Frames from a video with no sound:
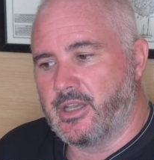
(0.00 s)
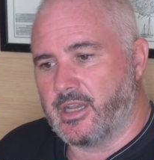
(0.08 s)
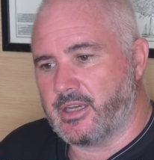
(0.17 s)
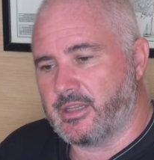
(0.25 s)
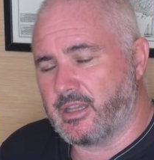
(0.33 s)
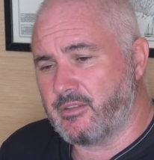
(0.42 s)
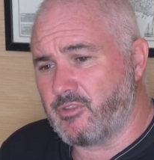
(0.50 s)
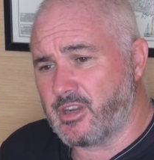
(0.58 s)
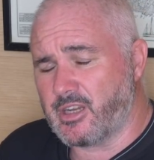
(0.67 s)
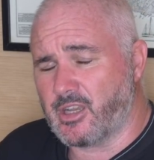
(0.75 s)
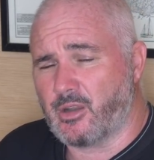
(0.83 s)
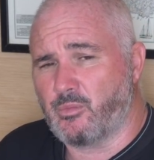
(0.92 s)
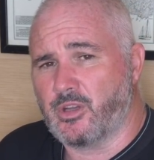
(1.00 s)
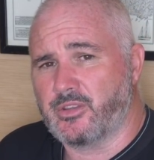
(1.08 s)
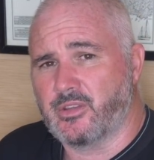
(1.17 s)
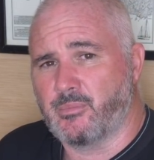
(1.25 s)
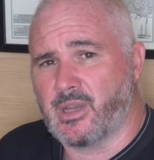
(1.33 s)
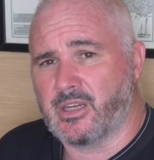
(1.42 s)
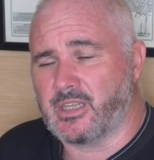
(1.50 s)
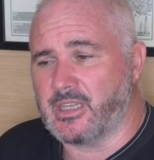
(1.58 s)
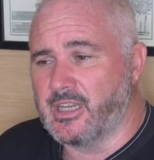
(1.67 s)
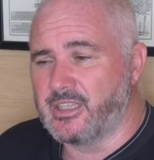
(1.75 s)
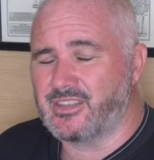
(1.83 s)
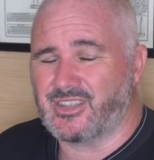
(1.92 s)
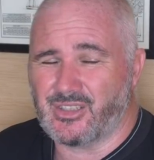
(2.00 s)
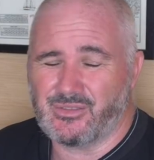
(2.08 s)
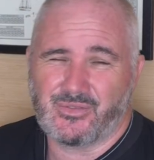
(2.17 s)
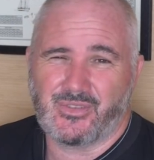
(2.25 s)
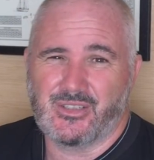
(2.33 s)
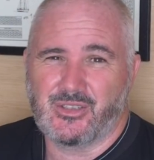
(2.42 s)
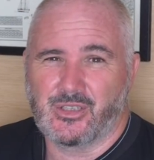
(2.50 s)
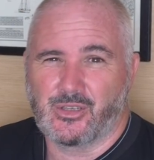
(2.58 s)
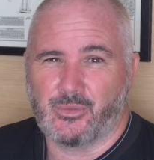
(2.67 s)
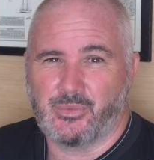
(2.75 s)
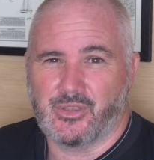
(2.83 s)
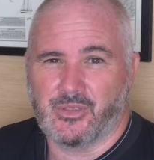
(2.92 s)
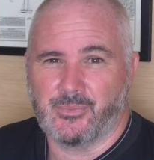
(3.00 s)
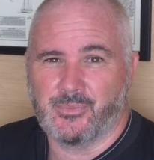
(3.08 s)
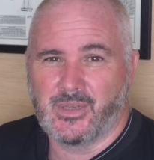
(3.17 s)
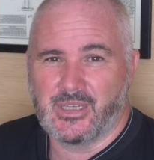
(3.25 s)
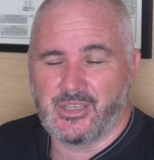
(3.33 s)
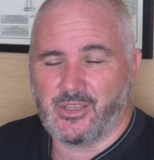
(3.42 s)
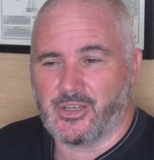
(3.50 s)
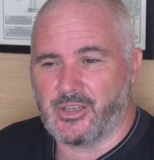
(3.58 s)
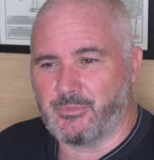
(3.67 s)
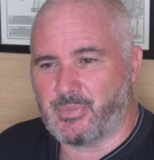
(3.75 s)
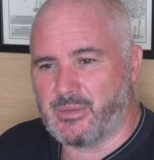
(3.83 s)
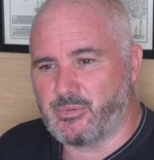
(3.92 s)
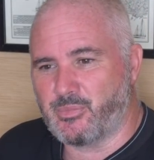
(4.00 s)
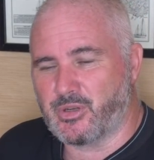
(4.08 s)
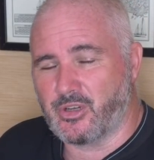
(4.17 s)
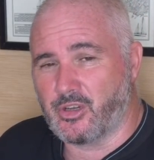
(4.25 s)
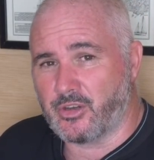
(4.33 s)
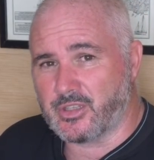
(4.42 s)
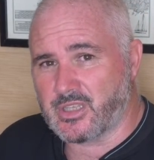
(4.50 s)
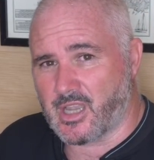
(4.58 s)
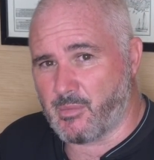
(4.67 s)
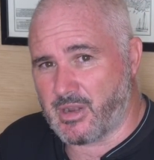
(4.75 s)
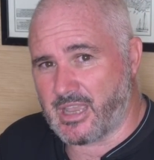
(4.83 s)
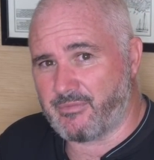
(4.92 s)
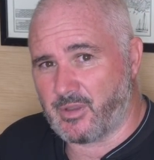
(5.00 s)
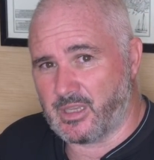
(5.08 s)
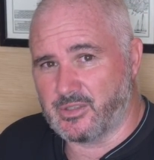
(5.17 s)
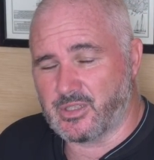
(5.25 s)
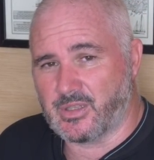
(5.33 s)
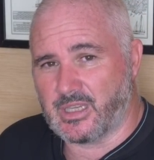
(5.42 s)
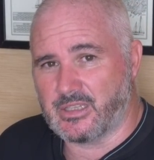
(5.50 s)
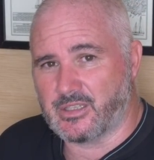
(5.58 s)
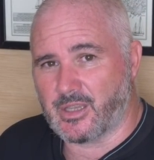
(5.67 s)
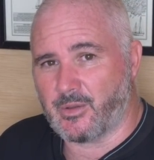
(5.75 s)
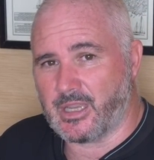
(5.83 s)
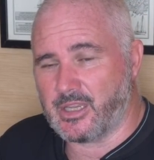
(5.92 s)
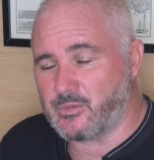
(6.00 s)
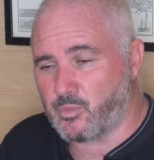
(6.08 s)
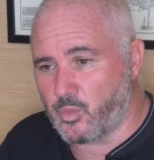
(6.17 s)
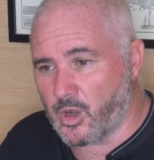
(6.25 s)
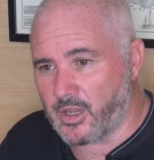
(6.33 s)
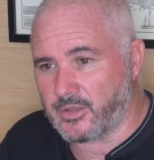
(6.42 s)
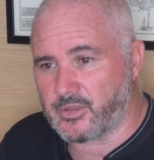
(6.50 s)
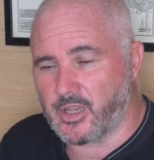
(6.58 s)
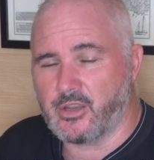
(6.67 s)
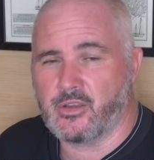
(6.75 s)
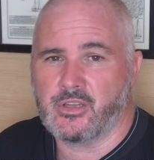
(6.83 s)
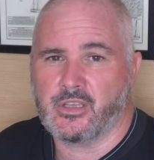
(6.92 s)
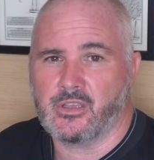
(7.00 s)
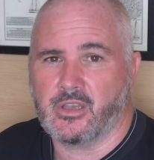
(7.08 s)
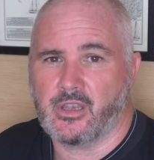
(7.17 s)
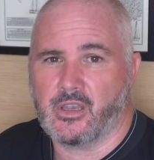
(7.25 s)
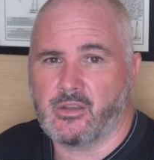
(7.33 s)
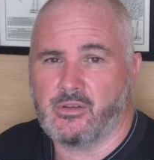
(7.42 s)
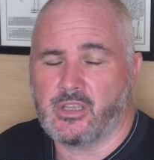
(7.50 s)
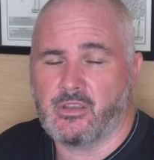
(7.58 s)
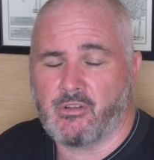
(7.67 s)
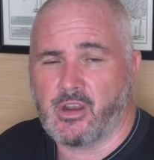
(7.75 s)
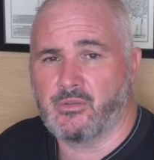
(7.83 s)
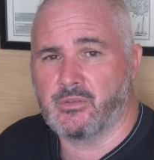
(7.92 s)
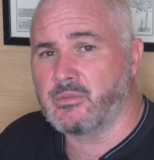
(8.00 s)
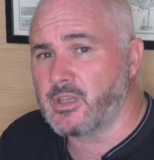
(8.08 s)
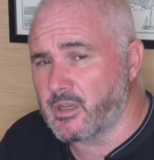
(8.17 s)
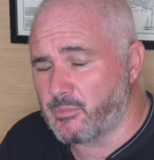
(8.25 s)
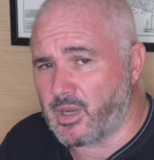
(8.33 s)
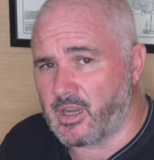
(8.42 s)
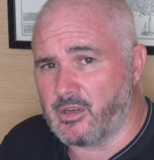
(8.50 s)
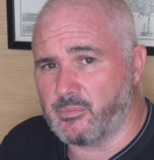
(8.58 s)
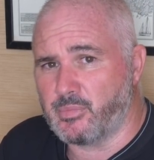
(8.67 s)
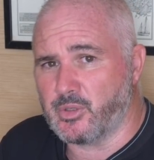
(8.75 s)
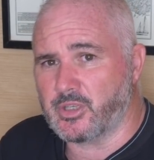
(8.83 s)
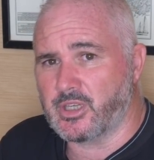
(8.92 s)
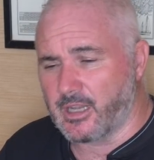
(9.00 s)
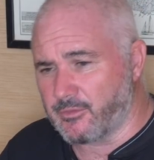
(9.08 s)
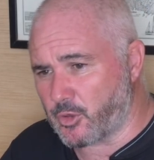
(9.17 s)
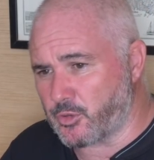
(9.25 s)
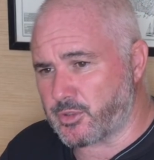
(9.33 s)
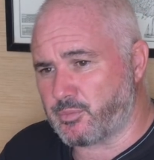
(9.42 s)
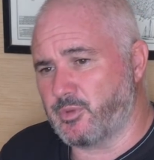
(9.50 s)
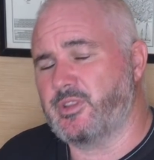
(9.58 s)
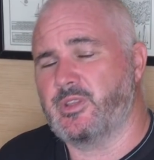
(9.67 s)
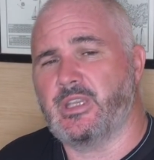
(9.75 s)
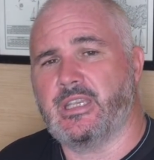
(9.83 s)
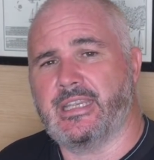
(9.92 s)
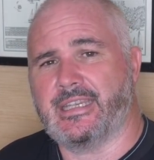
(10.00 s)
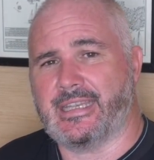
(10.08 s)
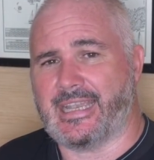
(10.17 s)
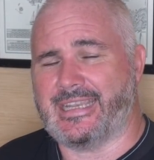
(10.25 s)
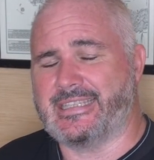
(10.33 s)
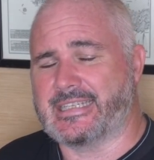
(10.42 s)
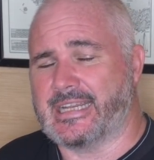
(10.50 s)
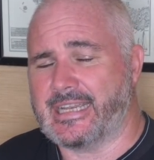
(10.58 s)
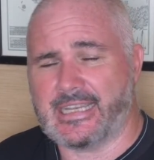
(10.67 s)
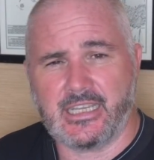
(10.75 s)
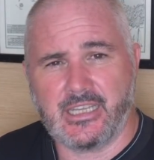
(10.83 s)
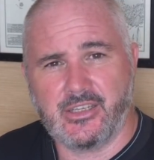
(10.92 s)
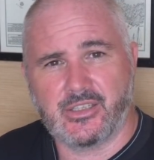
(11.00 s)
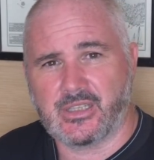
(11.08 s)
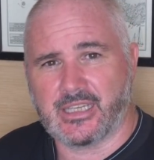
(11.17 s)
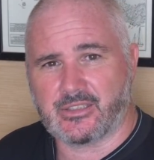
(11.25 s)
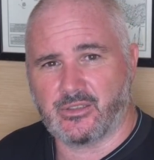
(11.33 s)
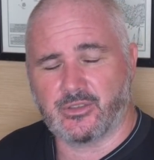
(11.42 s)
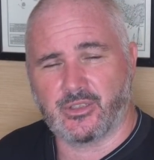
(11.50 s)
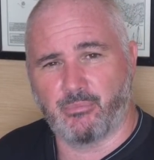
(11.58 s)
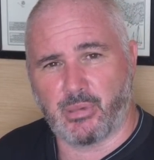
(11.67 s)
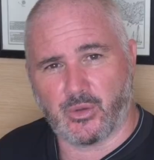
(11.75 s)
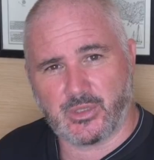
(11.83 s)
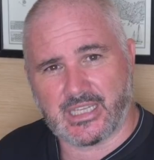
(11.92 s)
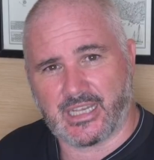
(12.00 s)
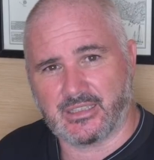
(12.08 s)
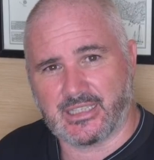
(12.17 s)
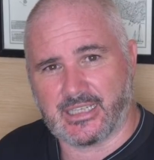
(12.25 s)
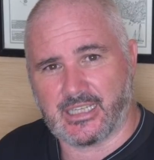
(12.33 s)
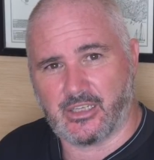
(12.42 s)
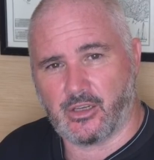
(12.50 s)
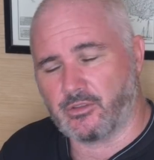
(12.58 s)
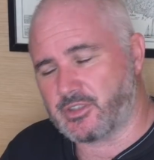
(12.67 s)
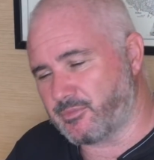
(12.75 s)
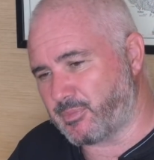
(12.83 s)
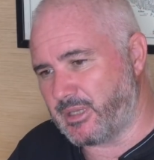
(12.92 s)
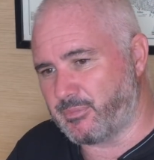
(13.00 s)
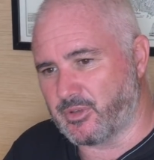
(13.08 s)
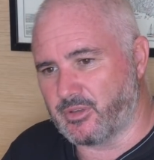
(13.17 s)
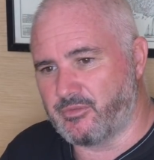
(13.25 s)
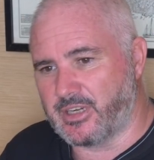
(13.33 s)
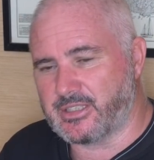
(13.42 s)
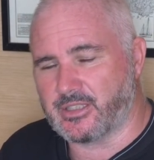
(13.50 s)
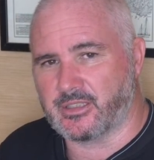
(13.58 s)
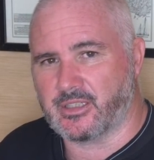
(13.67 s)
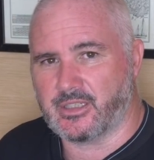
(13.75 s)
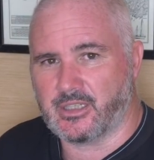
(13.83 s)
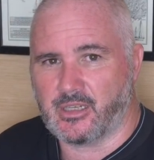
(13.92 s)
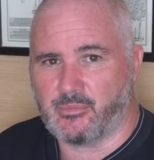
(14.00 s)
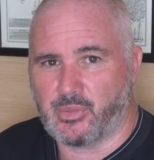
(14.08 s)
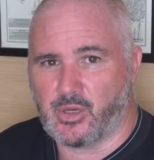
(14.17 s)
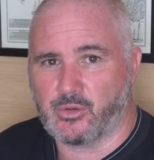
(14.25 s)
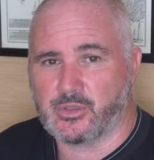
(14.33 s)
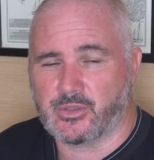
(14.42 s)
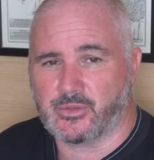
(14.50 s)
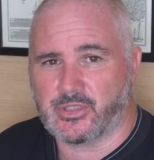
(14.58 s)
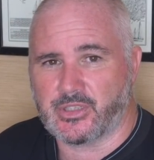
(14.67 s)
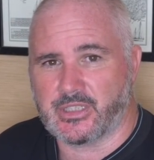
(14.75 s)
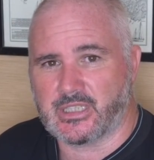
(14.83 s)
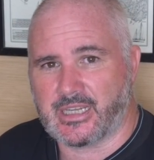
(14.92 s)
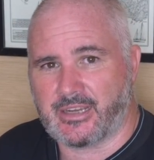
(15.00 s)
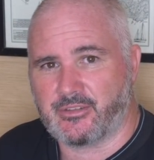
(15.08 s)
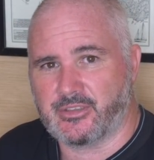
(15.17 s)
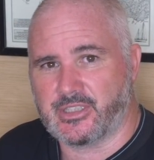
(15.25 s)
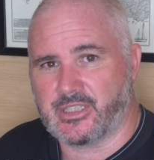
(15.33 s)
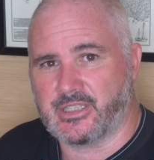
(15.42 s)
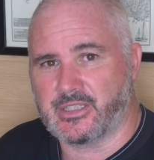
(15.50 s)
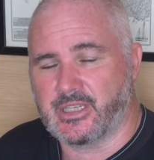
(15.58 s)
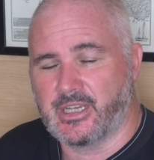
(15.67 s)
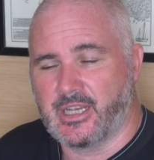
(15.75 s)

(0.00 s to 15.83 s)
And they really are worth the money. Don't photocopy them. You know, people put a lot of time and effort into these, so it is worth owning your own pilot book. course, with the internet age, there's lots of blogs out there. Lots of people have written blogs on certain anchorages.